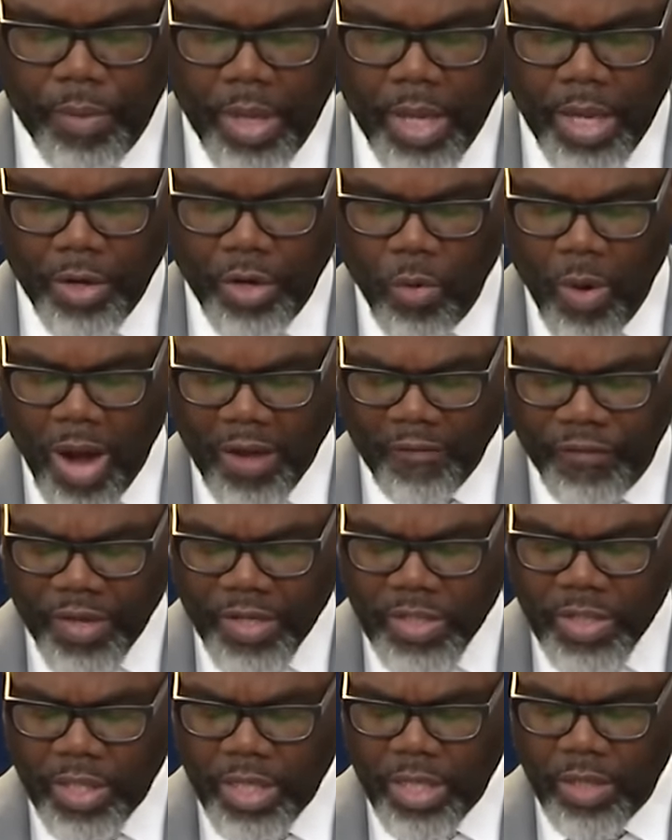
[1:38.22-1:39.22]
and who I
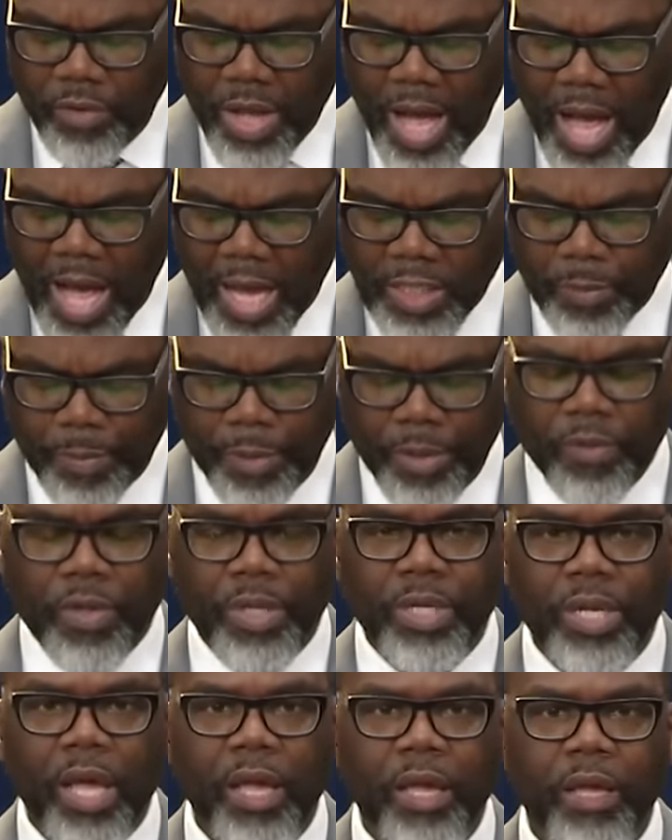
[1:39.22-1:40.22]
visited in the hospital the
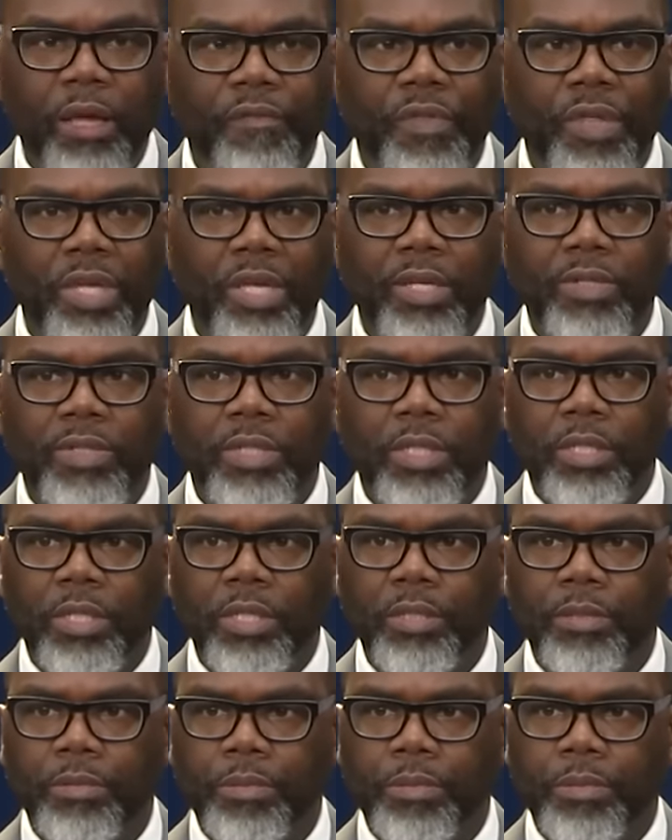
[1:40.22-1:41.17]
day of the incident.